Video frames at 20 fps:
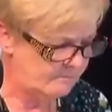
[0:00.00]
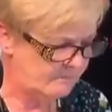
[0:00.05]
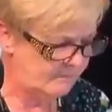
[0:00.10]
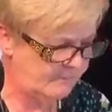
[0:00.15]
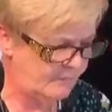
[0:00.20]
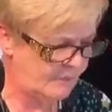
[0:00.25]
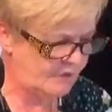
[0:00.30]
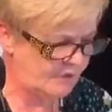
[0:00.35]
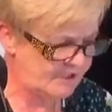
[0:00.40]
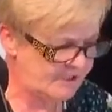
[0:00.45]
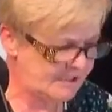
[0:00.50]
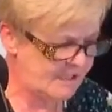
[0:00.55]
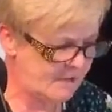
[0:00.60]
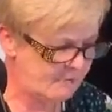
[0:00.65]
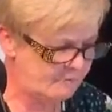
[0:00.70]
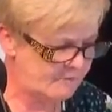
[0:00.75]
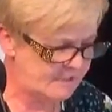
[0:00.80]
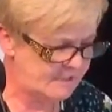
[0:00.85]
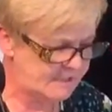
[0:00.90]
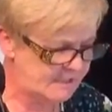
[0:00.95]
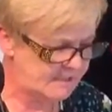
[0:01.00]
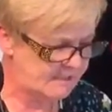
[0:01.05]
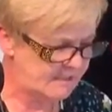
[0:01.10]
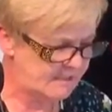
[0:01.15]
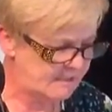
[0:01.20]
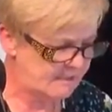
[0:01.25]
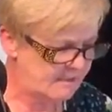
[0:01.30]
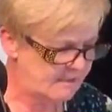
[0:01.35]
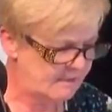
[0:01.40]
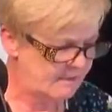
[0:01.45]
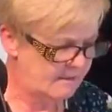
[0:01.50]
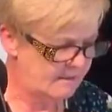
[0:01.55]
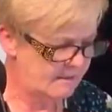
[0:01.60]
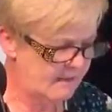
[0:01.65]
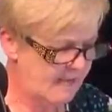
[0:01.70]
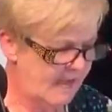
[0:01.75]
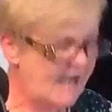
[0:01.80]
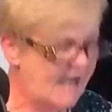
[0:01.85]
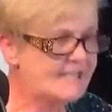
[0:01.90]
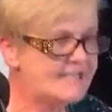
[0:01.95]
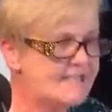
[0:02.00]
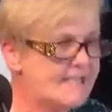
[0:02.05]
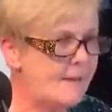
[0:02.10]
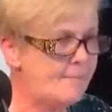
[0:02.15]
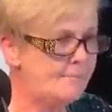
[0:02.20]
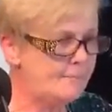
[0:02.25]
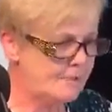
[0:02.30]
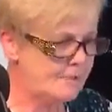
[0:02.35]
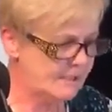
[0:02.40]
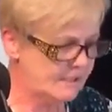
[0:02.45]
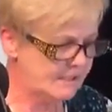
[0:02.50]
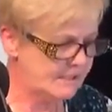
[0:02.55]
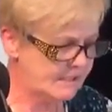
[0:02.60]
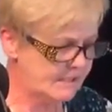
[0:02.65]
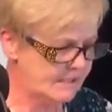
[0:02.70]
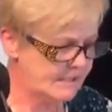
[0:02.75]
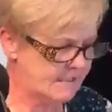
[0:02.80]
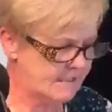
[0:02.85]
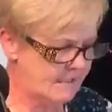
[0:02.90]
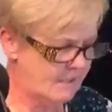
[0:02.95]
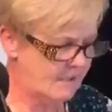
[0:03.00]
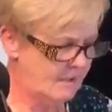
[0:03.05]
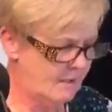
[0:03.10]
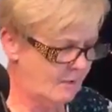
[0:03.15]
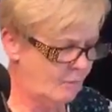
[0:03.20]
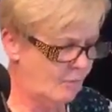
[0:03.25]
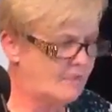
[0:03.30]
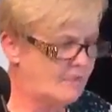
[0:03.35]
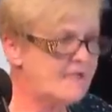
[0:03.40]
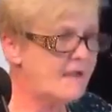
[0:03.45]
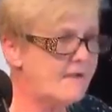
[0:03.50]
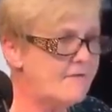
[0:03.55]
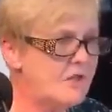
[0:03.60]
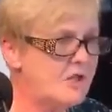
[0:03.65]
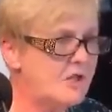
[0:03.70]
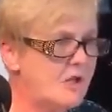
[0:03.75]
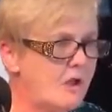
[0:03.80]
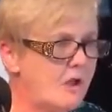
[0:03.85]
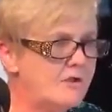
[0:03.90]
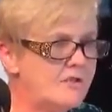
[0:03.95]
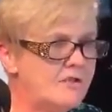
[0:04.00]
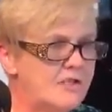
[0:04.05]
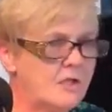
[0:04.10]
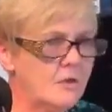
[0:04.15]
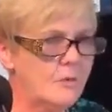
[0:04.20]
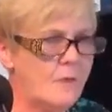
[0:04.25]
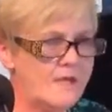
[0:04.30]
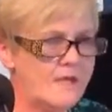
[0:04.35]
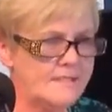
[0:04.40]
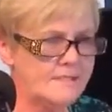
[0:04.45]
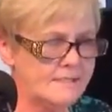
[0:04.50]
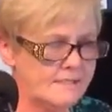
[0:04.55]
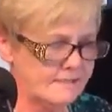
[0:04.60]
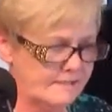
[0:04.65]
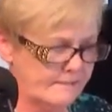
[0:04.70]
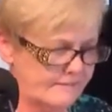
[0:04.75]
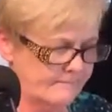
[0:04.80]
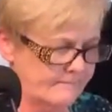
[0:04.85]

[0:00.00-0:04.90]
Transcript: before it's noticed. Acceptance, whatever the consequence.